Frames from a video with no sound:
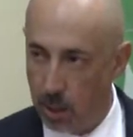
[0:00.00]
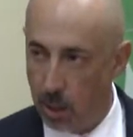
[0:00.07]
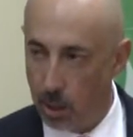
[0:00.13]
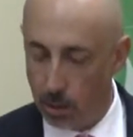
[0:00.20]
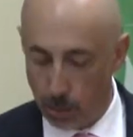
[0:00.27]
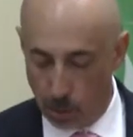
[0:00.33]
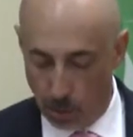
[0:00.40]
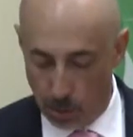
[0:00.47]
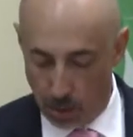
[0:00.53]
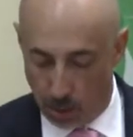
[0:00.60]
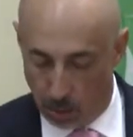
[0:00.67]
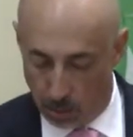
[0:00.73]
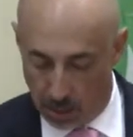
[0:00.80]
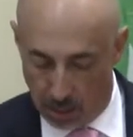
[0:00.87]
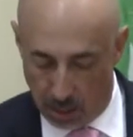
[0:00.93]
and of course the
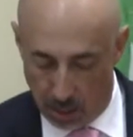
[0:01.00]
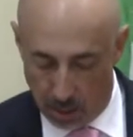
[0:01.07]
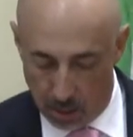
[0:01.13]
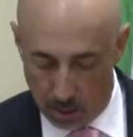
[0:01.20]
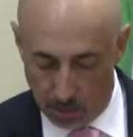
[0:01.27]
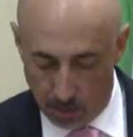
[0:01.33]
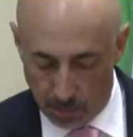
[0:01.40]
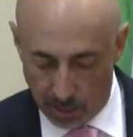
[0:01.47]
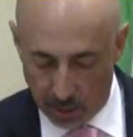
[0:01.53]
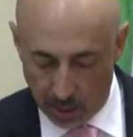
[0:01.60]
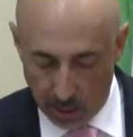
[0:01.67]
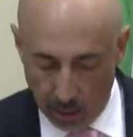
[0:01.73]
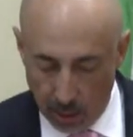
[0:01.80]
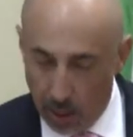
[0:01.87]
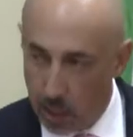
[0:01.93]
OECS.
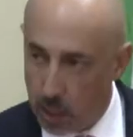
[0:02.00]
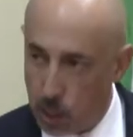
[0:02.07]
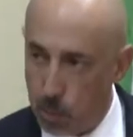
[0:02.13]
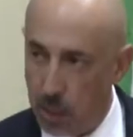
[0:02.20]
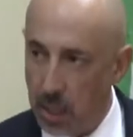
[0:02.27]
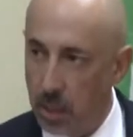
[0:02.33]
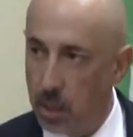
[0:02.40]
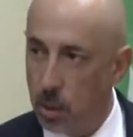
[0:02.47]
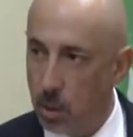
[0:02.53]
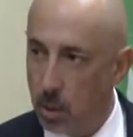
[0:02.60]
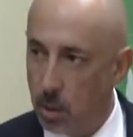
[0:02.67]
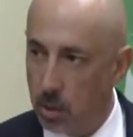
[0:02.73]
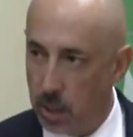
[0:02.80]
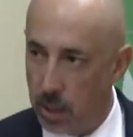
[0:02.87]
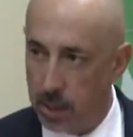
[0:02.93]
Spain and your
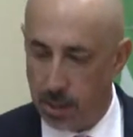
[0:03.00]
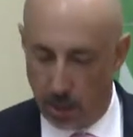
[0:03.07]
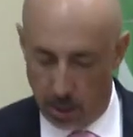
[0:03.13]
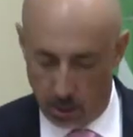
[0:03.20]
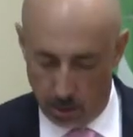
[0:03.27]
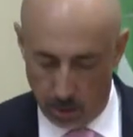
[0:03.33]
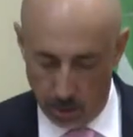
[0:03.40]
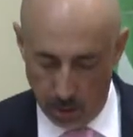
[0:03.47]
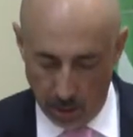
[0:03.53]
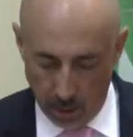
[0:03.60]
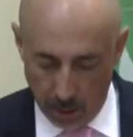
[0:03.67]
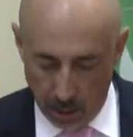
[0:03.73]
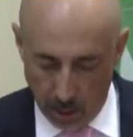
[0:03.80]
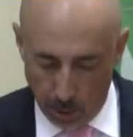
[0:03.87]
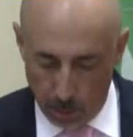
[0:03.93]
organization
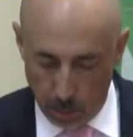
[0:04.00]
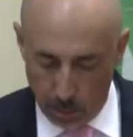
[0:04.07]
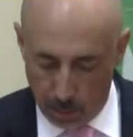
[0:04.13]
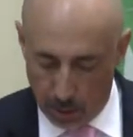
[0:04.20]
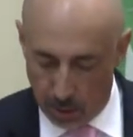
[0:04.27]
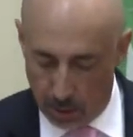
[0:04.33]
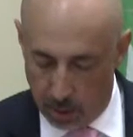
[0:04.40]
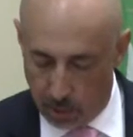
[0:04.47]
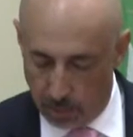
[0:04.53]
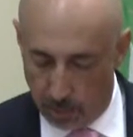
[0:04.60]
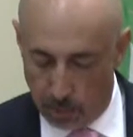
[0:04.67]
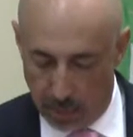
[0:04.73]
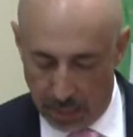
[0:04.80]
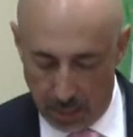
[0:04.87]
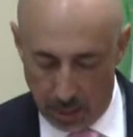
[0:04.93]
have been partners for
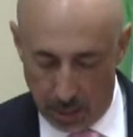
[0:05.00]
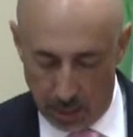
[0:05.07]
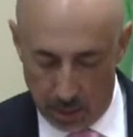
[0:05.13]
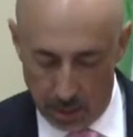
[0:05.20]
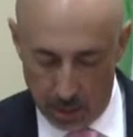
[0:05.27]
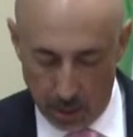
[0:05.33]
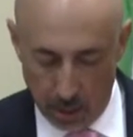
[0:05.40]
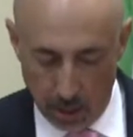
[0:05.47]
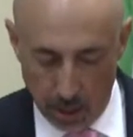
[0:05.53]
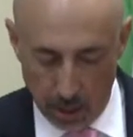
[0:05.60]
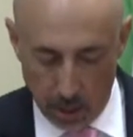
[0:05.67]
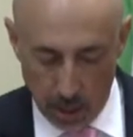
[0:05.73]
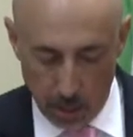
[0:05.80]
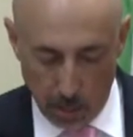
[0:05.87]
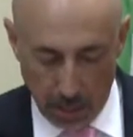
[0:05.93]
many years.
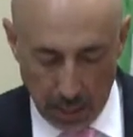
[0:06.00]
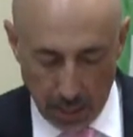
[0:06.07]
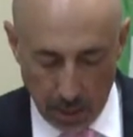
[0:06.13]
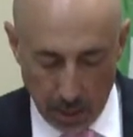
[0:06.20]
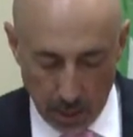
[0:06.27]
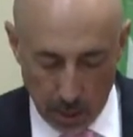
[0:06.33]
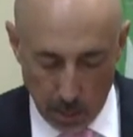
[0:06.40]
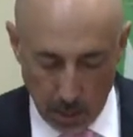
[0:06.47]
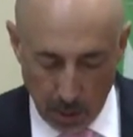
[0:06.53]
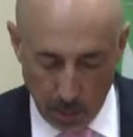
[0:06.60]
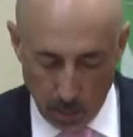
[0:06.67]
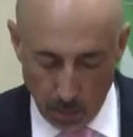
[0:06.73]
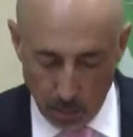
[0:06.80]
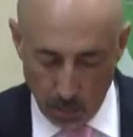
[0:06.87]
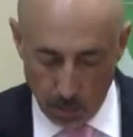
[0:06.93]
Spain has
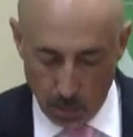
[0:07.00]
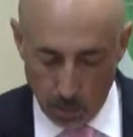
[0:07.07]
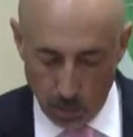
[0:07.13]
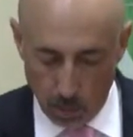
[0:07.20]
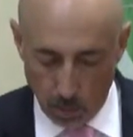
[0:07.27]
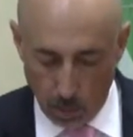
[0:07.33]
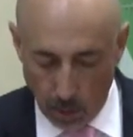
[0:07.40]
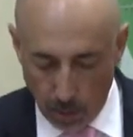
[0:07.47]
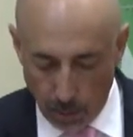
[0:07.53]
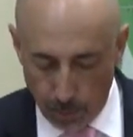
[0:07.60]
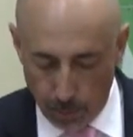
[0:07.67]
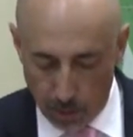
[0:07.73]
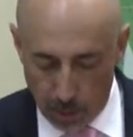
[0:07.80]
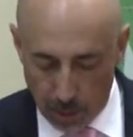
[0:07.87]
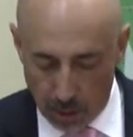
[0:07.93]
been one of the
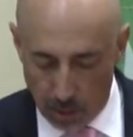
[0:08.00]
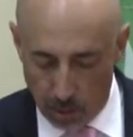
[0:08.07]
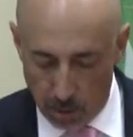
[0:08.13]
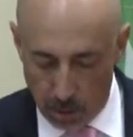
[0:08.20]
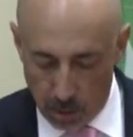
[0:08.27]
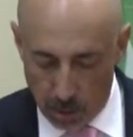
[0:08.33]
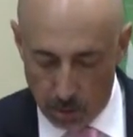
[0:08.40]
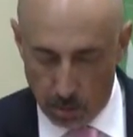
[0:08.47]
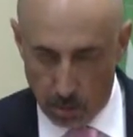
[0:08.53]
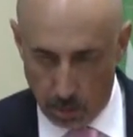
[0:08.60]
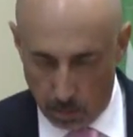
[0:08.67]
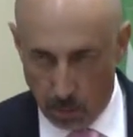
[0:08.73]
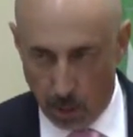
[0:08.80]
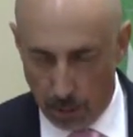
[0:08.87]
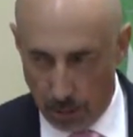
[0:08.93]
first countries,
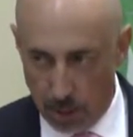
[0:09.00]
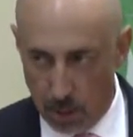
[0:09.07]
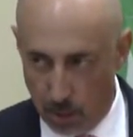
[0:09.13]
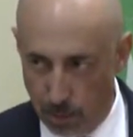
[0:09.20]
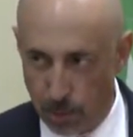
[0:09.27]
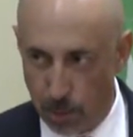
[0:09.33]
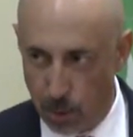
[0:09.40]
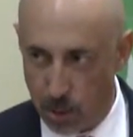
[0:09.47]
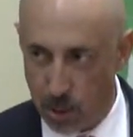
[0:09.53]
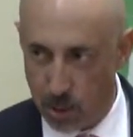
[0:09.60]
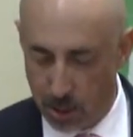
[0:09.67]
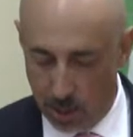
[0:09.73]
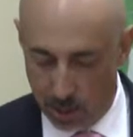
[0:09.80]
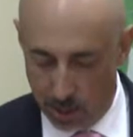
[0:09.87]
I think it's the first,